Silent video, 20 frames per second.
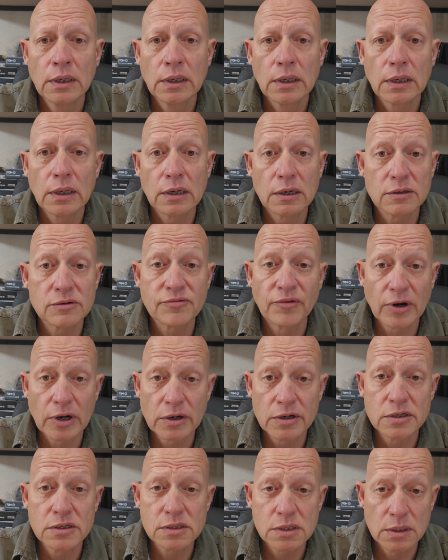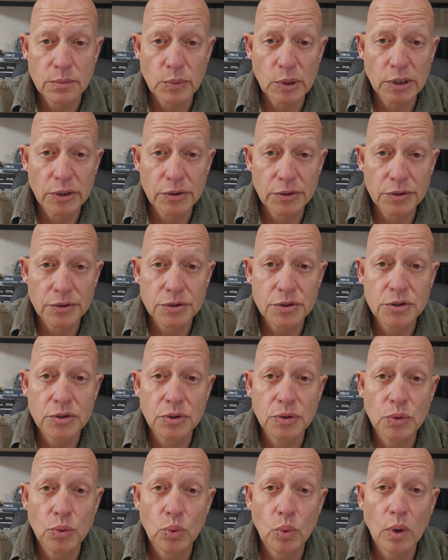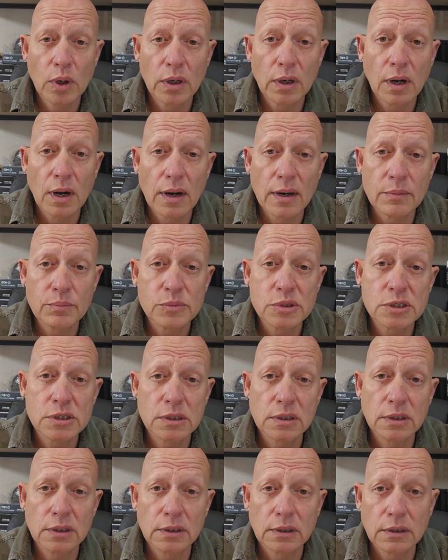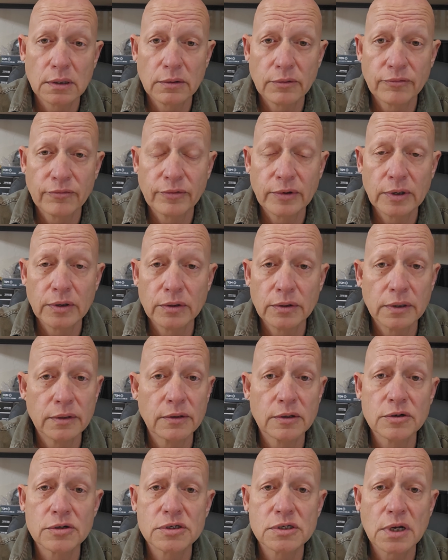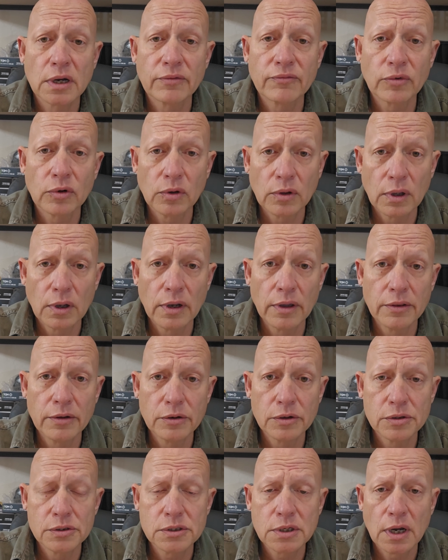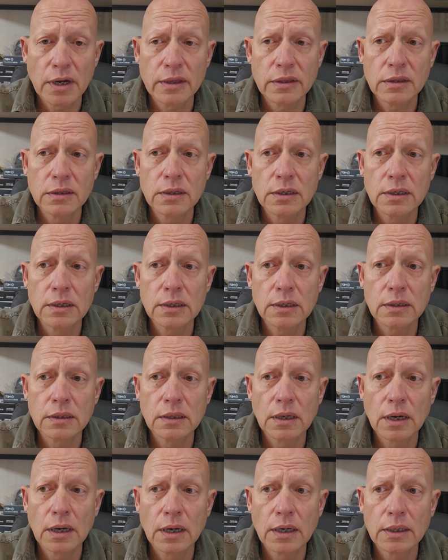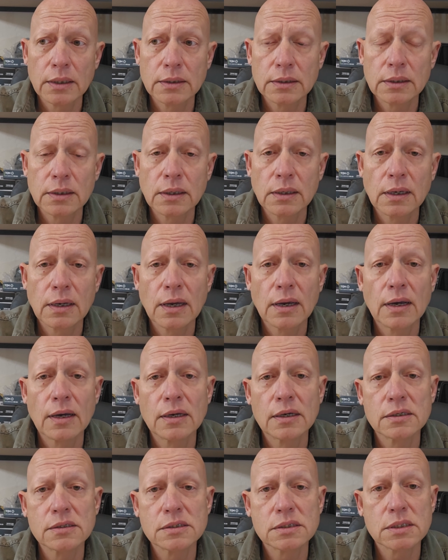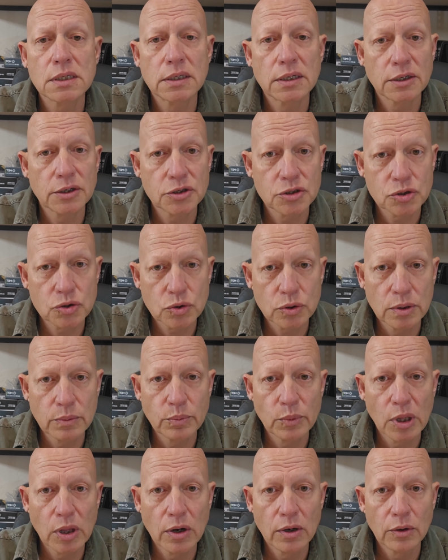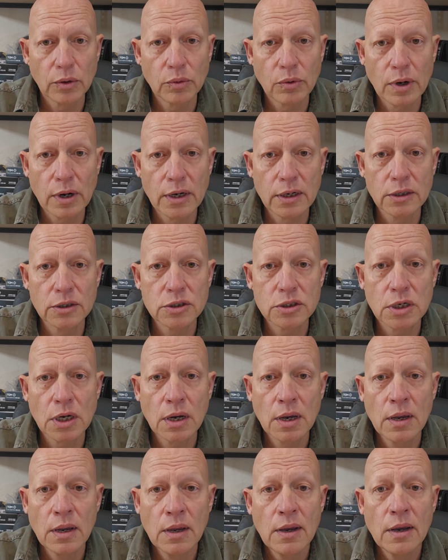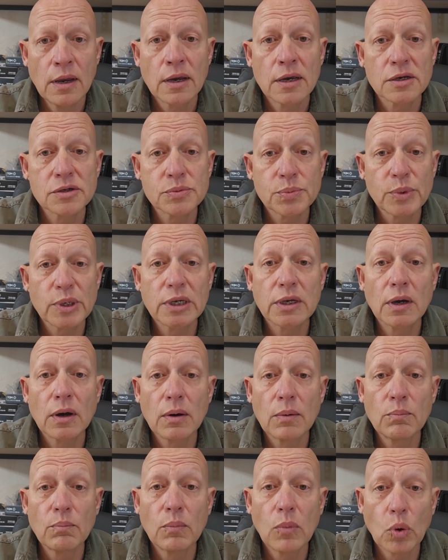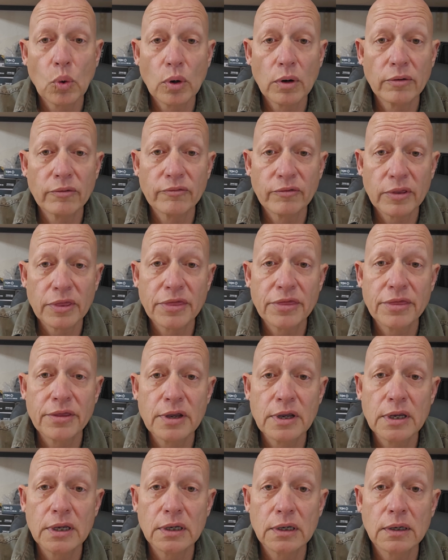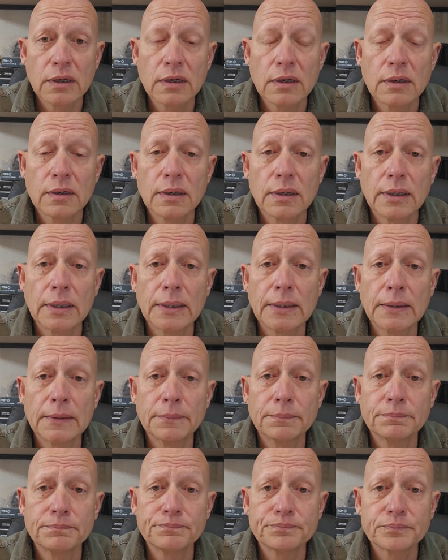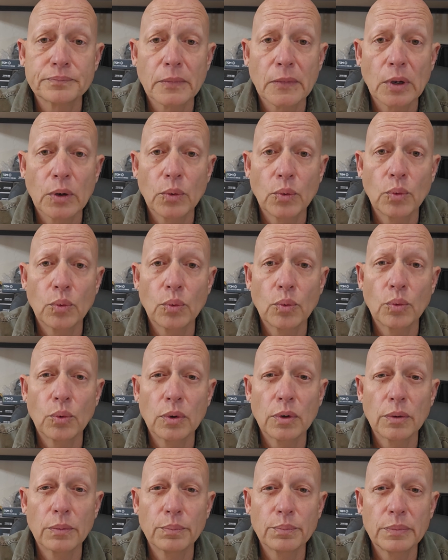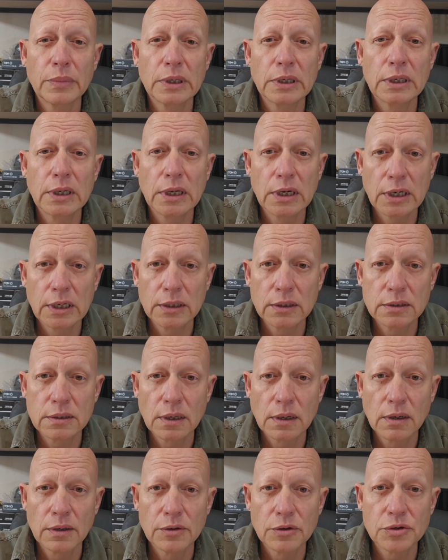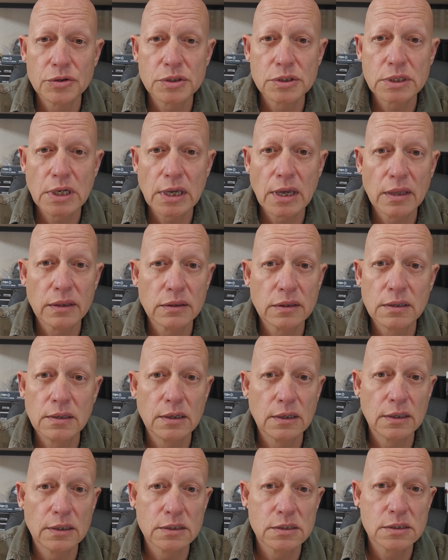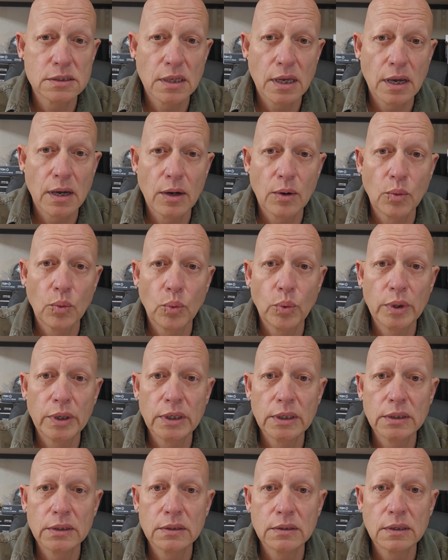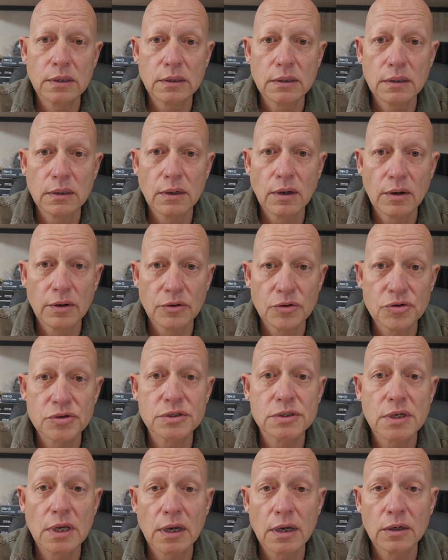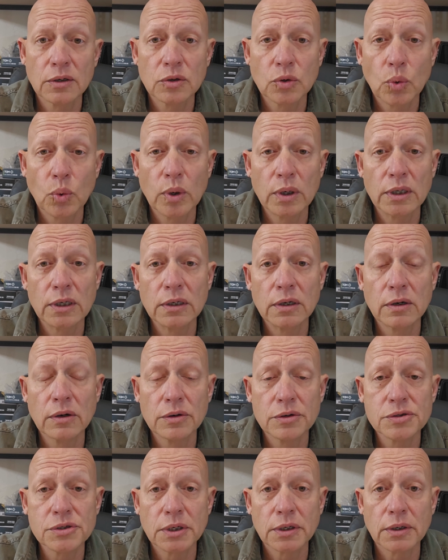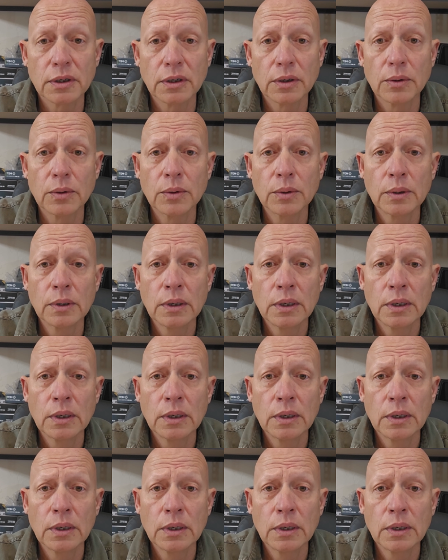And it's very similar to what I'm seeing in the field. And there's several others. I think that as extreme long range has become more of a thing, um, we're beginning to understand things that we didn't understand twenty years ago.